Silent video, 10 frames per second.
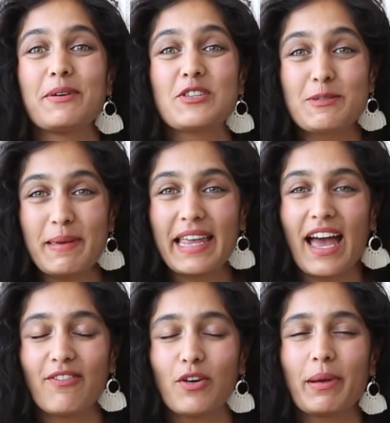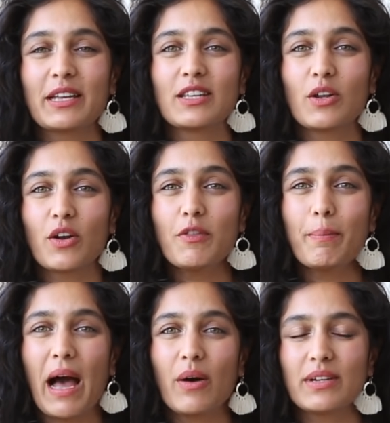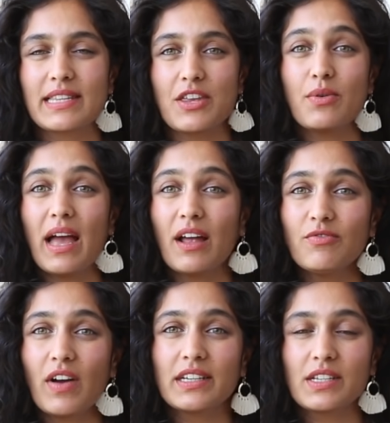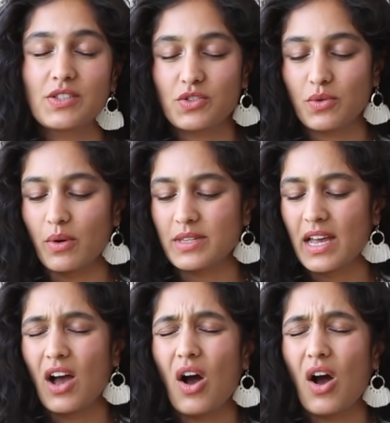But just be careful, because a lot of the powders that you can find in stores